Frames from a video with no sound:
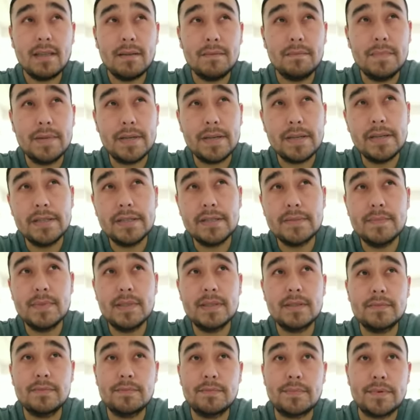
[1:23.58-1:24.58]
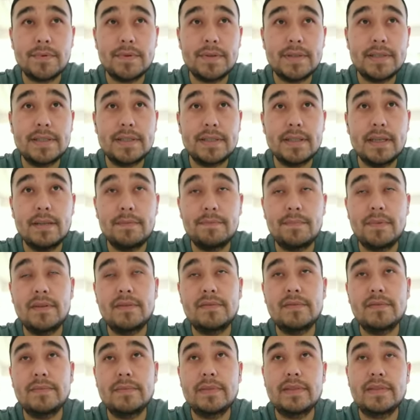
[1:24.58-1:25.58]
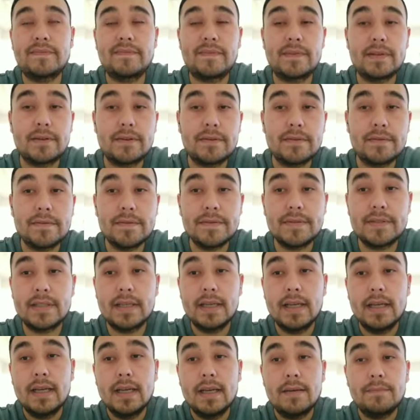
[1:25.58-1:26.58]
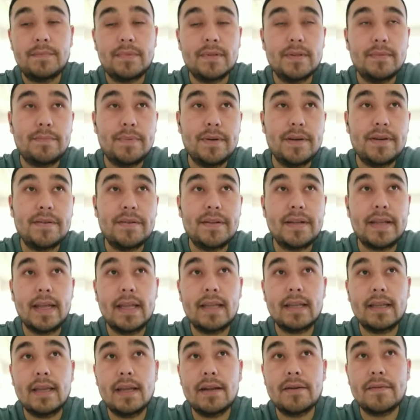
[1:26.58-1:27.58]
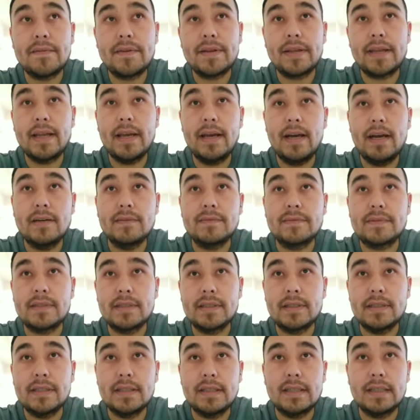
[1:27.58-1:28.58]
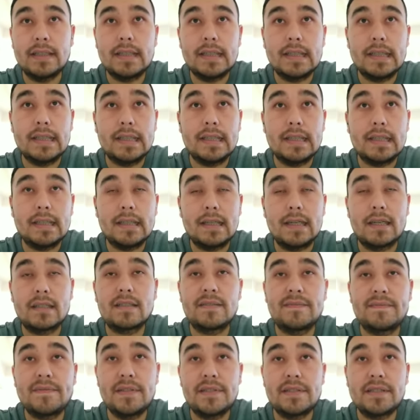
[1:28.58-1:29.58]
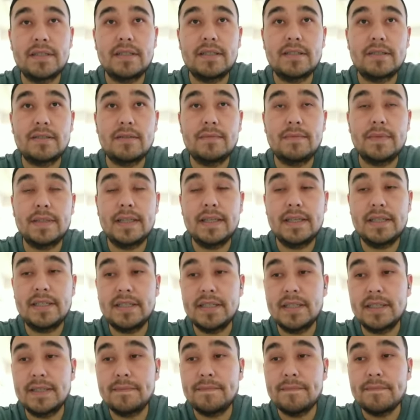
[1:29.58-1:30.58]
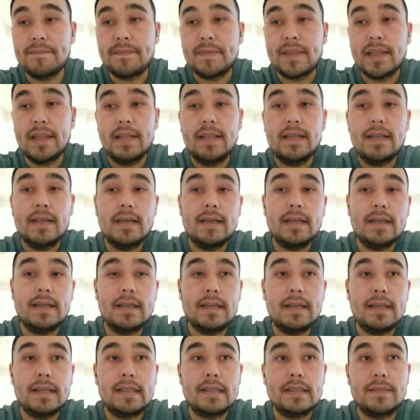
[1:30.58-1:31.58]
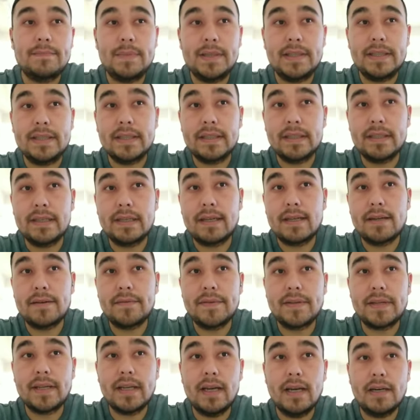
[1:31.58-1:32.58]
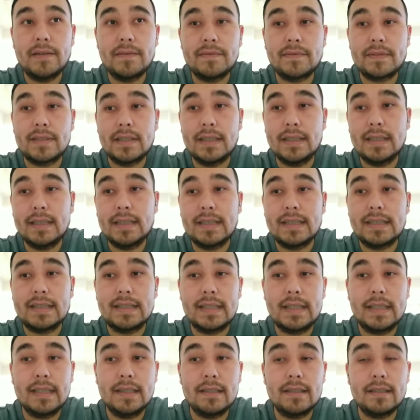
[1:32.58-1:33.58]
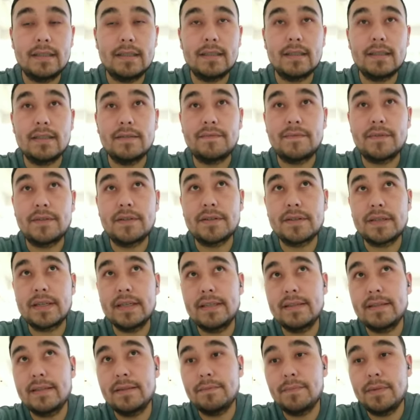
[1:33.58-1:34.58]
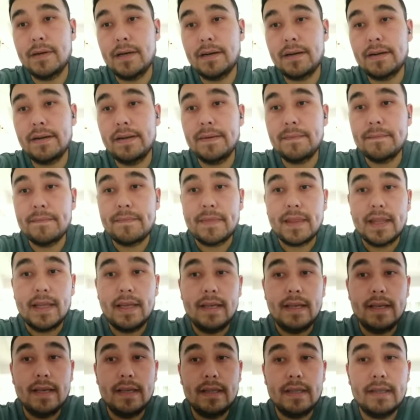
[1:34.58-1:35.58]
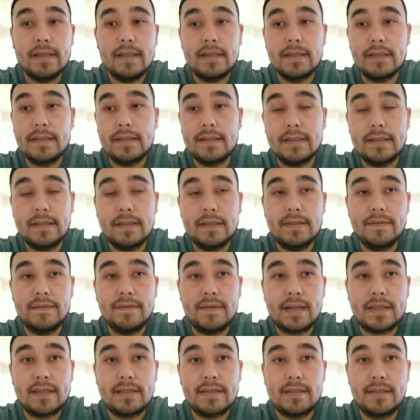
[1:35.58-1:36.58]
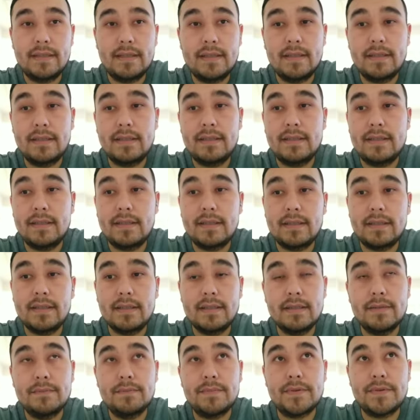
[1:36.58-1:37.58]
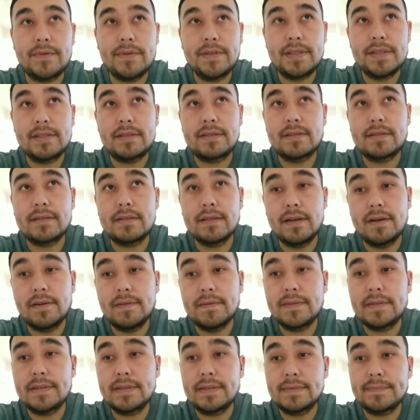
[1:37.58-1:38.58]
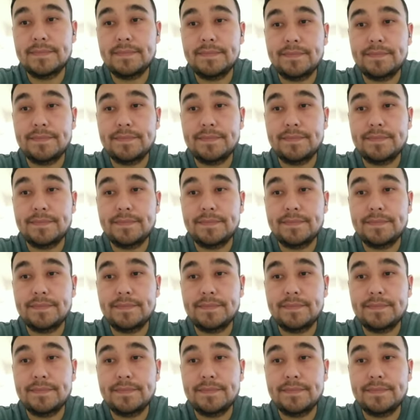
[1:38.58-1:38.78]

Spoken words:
management, breeds, and performance figures, preparing and carrying out artificial insemination, independently carrying out daily work in the barn, and vaccinating breed sows,